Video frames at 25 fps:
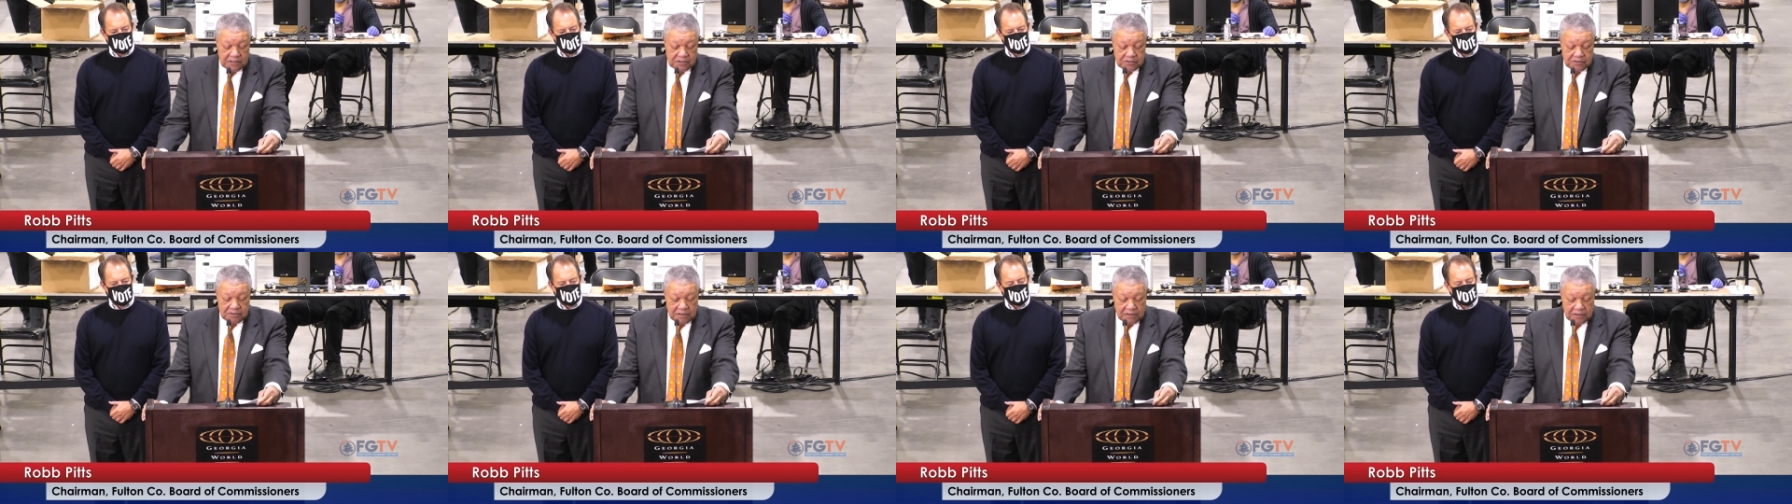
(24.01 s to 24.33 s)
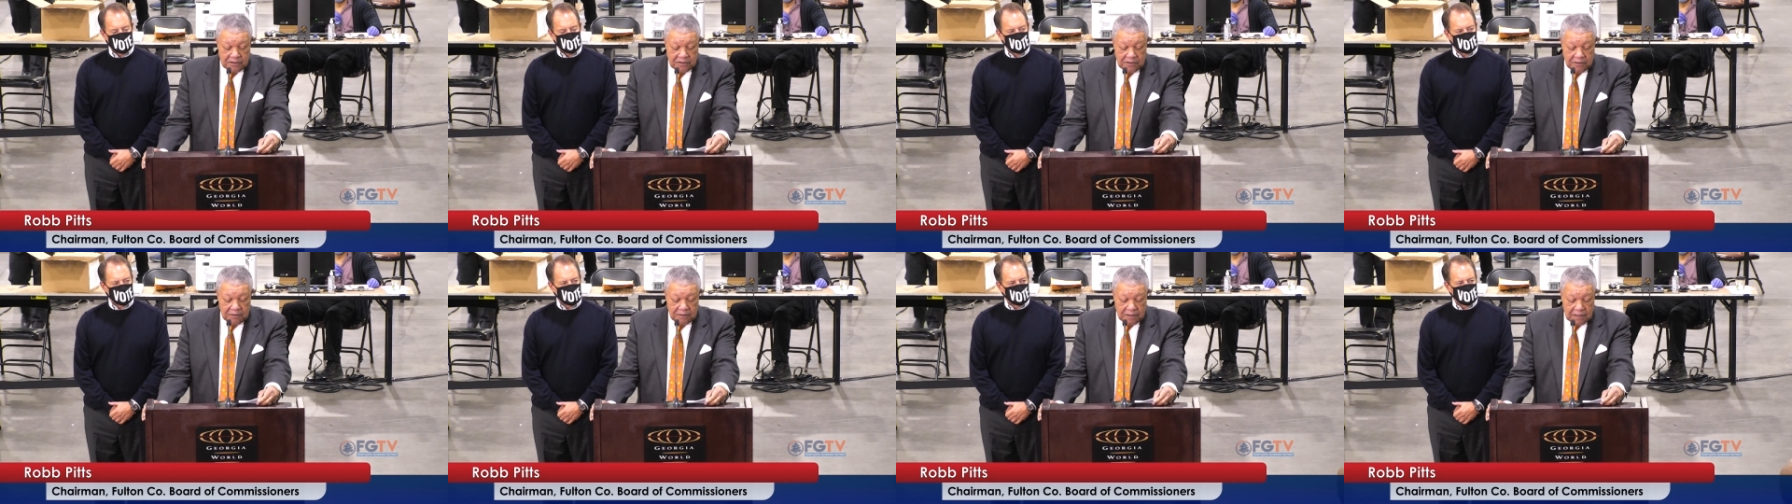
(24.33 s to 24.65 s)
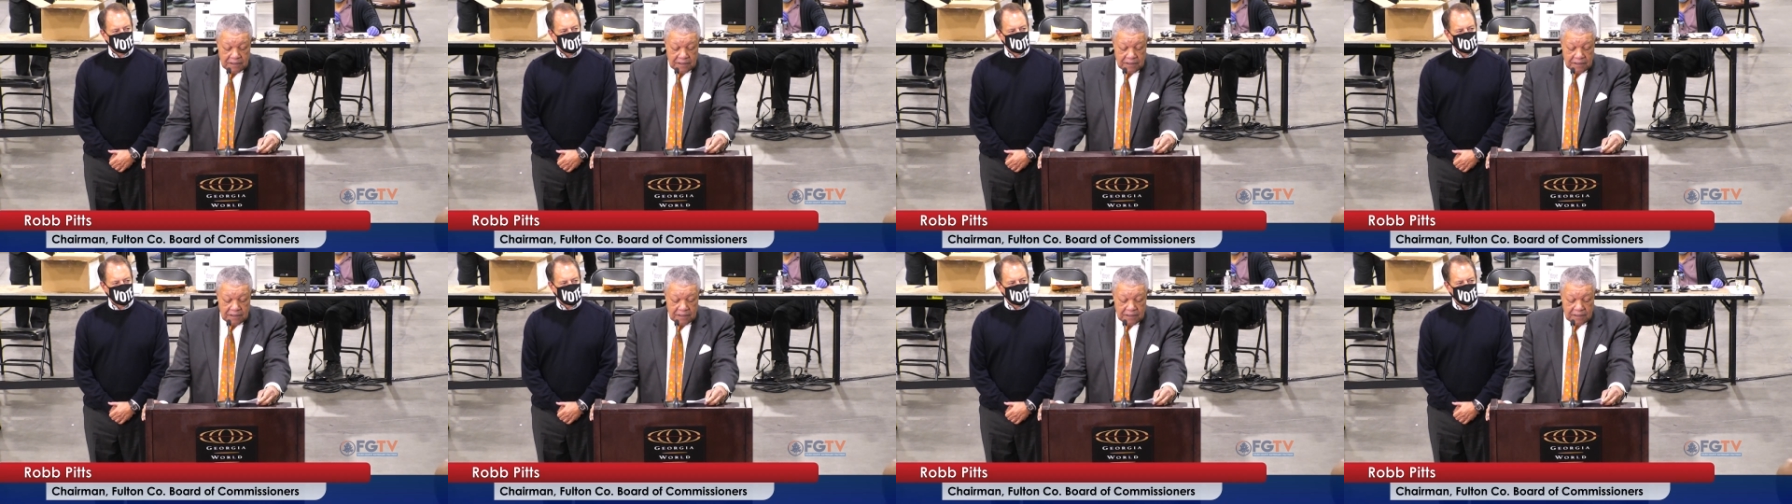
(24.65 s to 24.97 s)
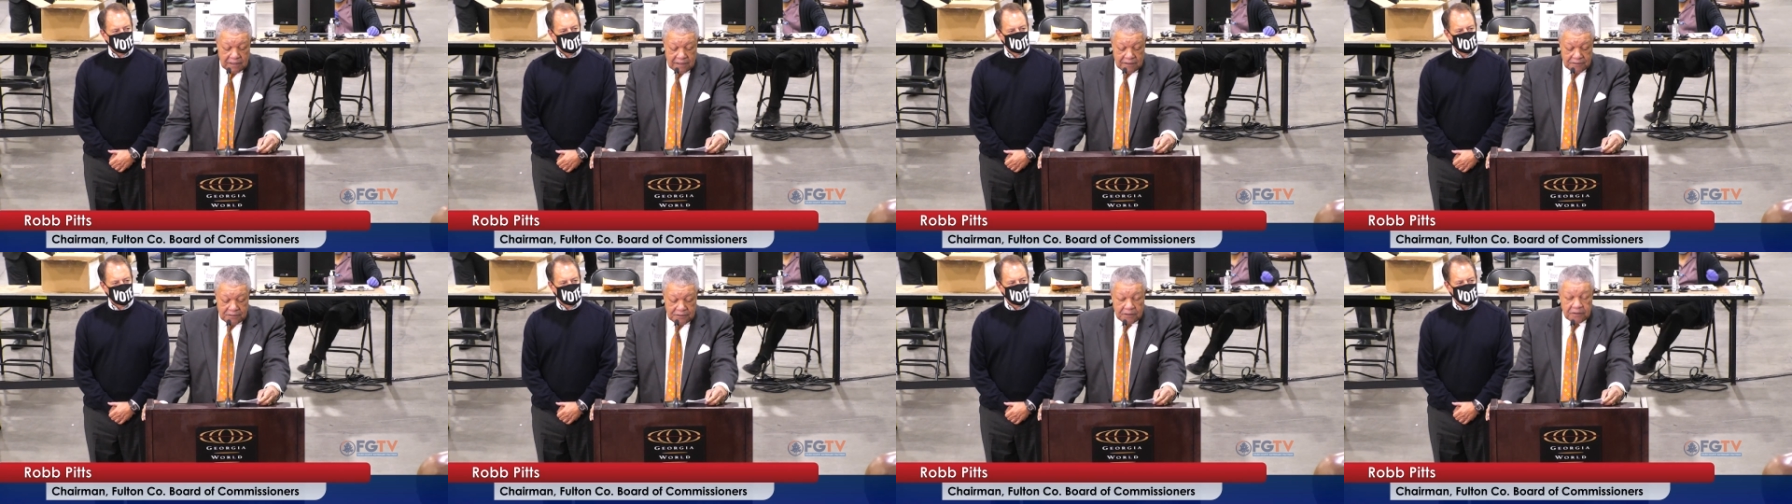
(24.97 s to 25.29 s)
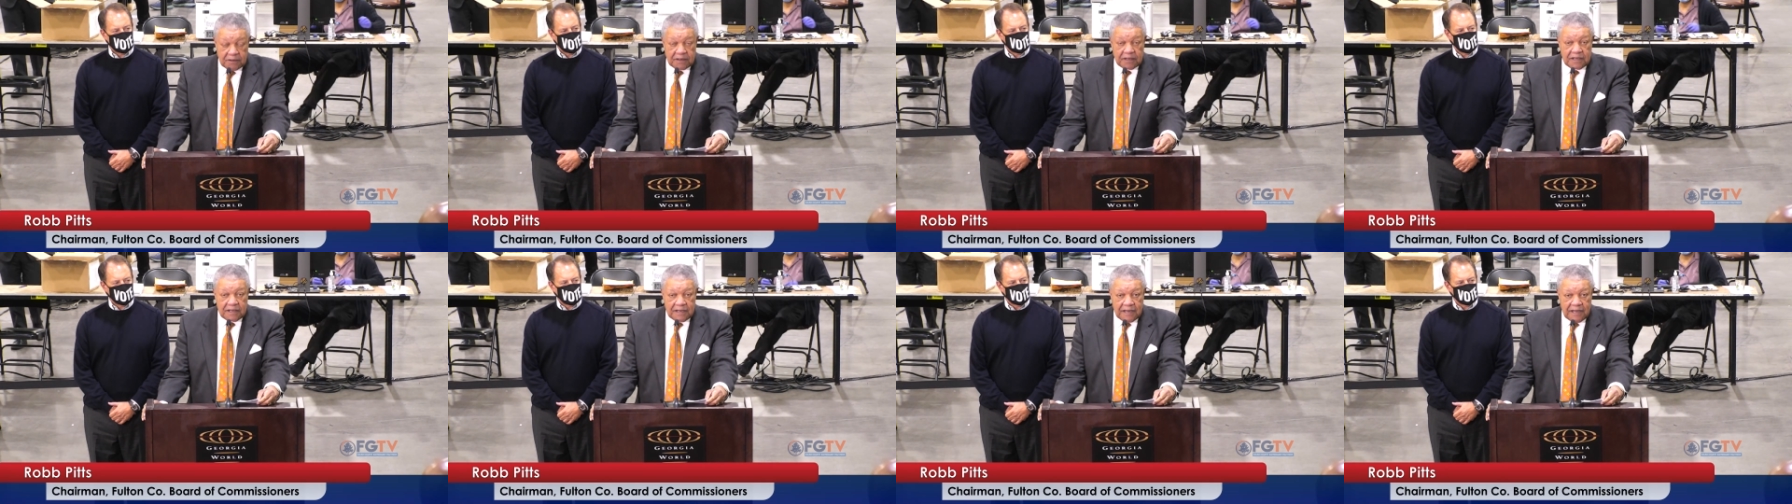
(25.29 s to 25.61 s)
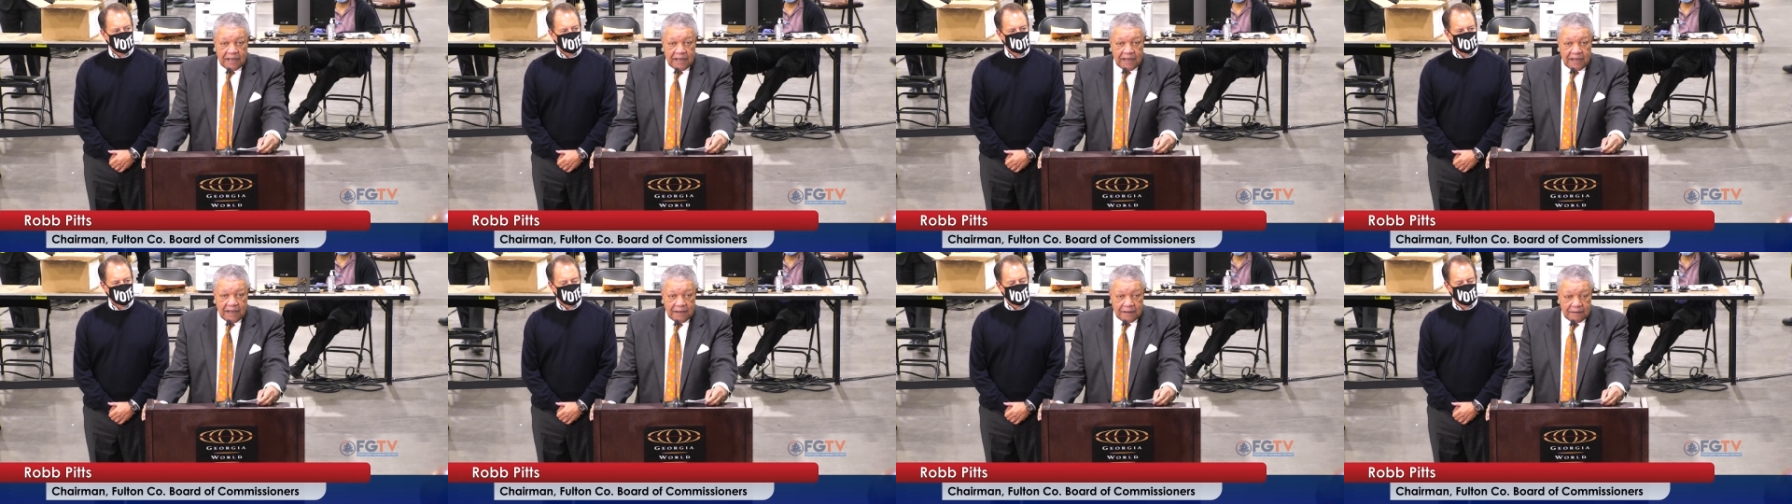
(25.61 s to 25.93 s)
District 30, uh,
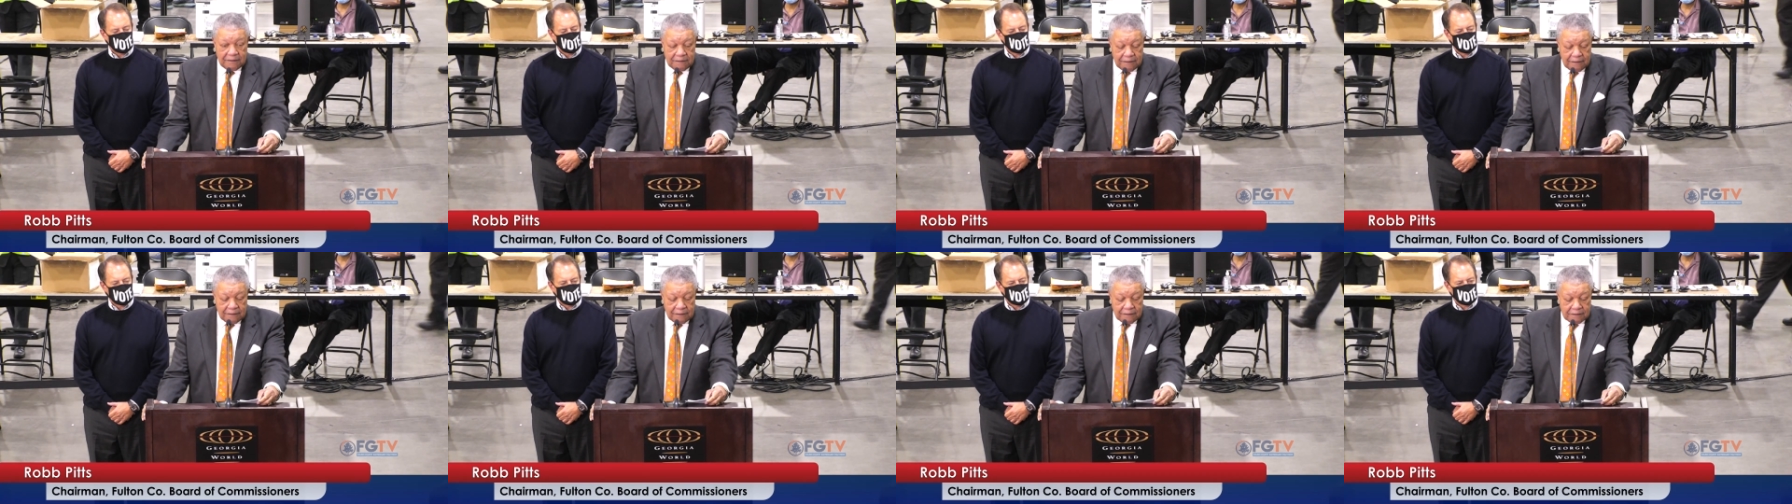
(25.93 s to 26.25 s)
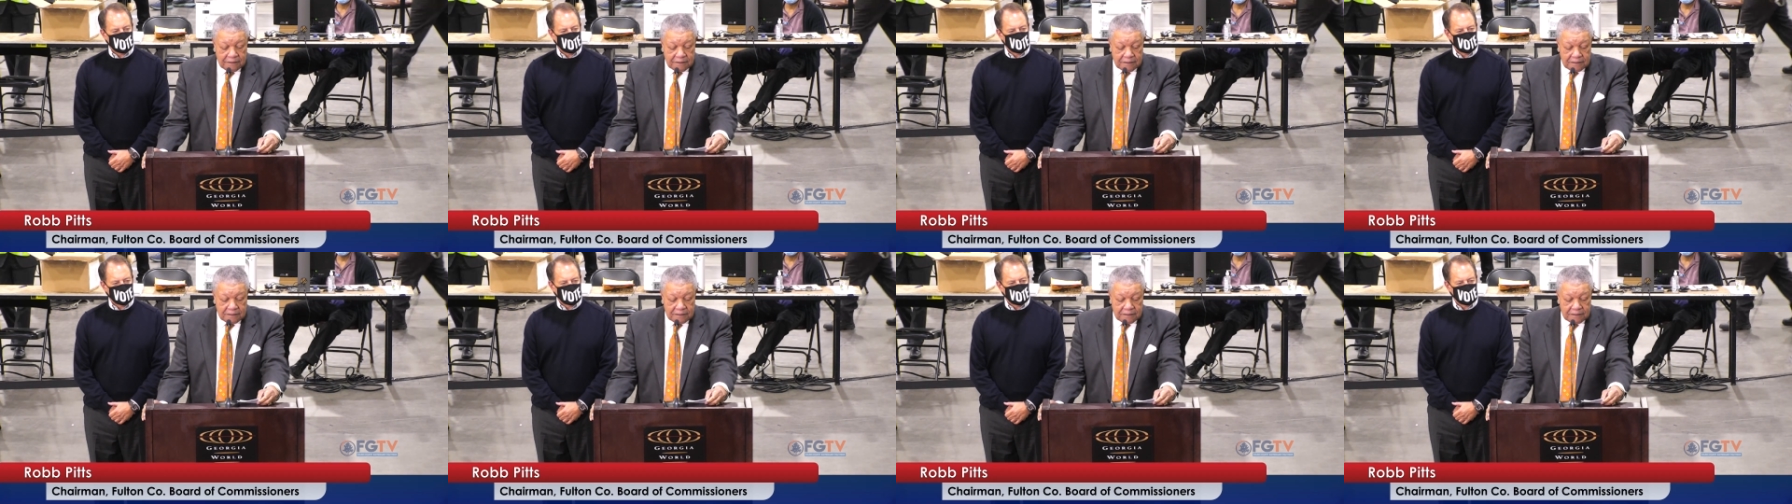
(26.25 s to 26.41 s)
39,